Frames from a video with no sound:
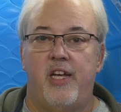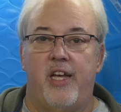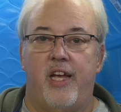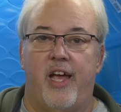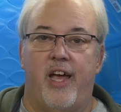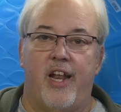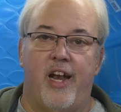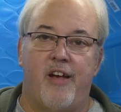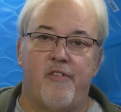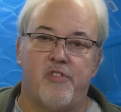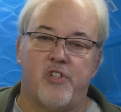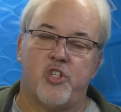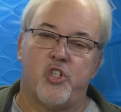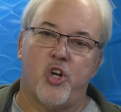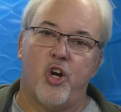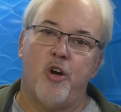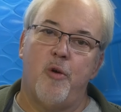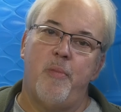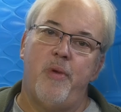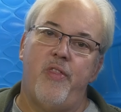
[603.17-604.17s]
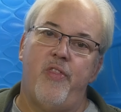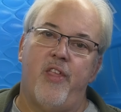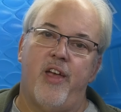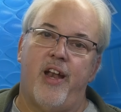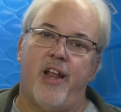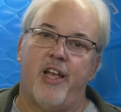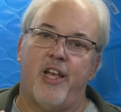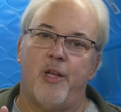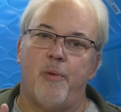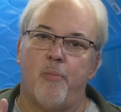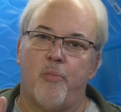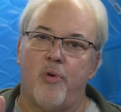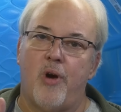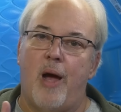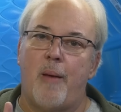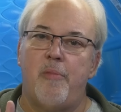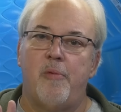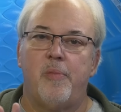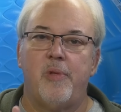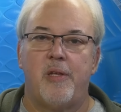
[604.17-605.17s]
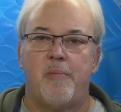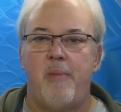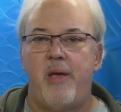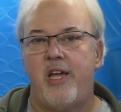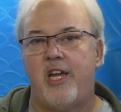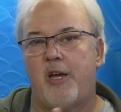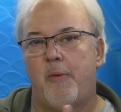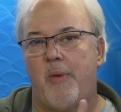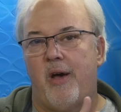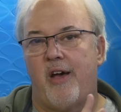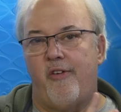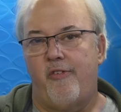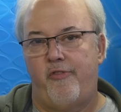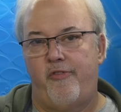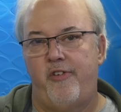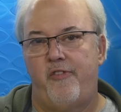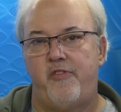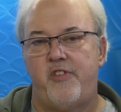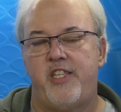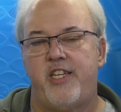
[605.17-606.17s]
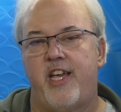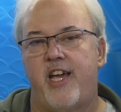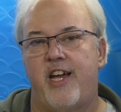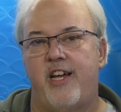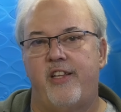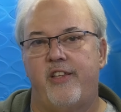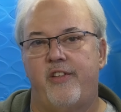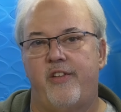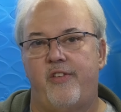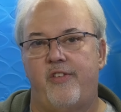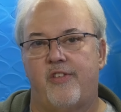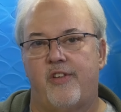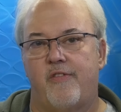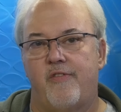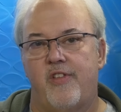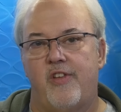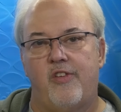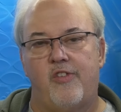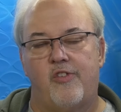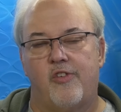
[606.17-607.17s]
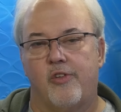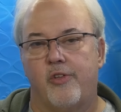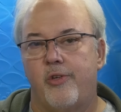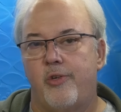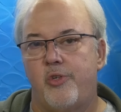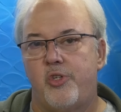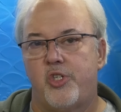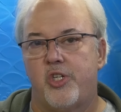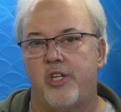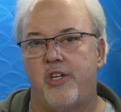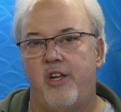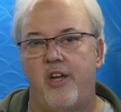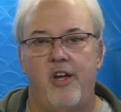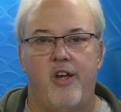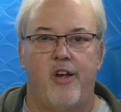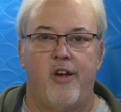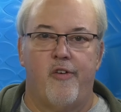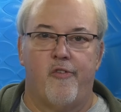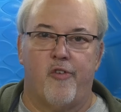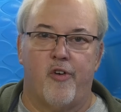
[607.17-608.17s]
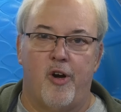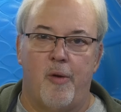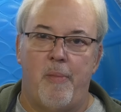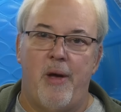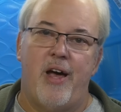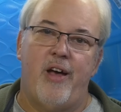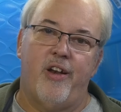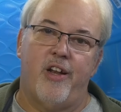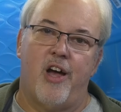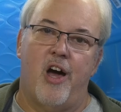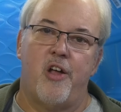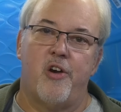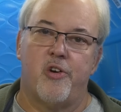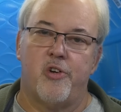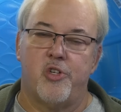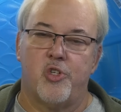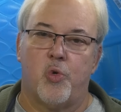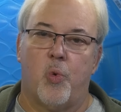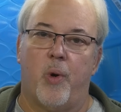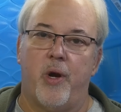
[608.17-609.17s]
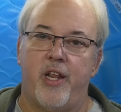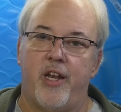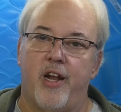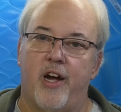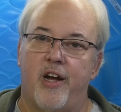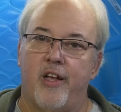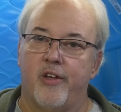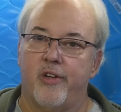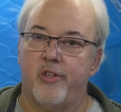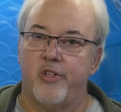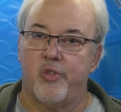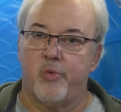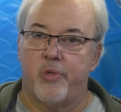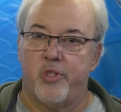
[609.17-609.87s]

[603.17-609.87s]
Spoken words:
and I've determined that I can probably make about 50 gallons of this solution for about $120,